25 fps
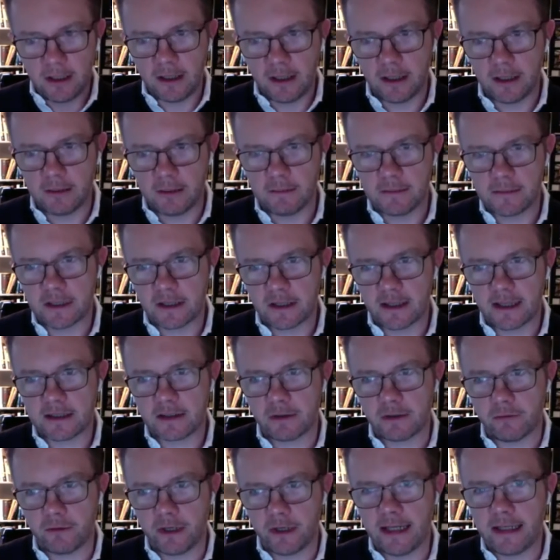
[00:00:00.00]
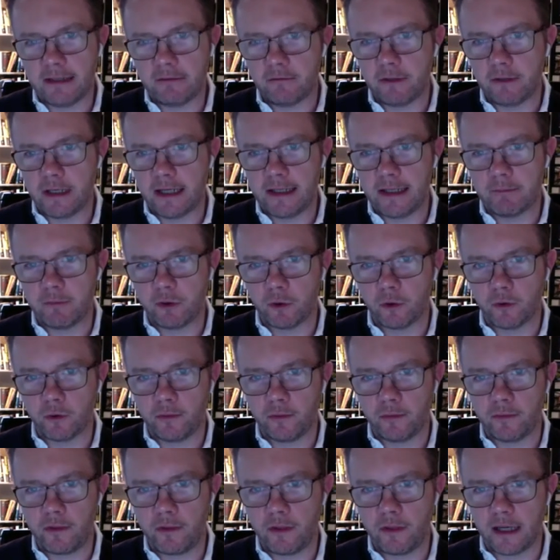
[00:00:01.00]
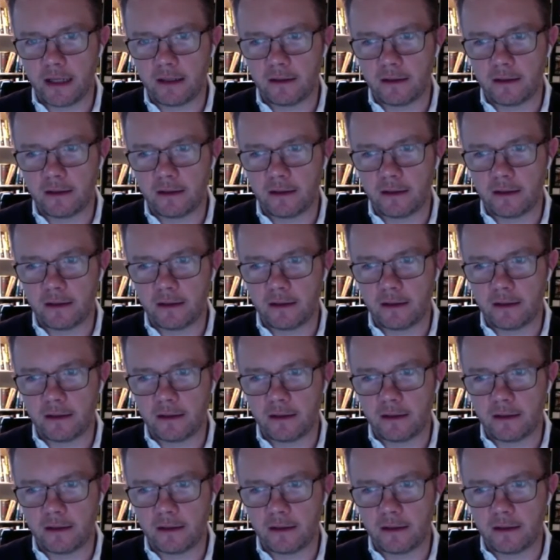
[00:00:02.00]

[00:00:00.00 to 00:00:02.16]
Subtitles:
So that's a really, really important thing.